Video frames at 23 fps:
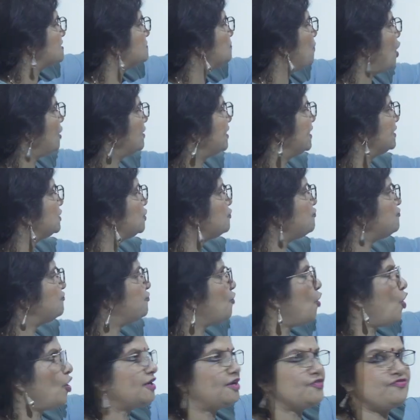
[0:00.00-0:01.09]
is bonded to
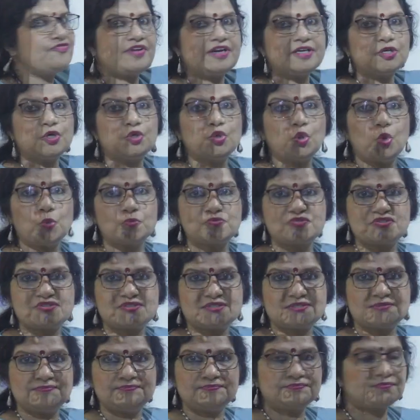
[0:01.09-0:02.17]
4 different
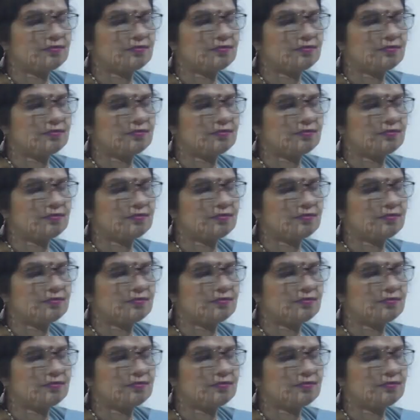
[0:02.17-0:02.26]
groups.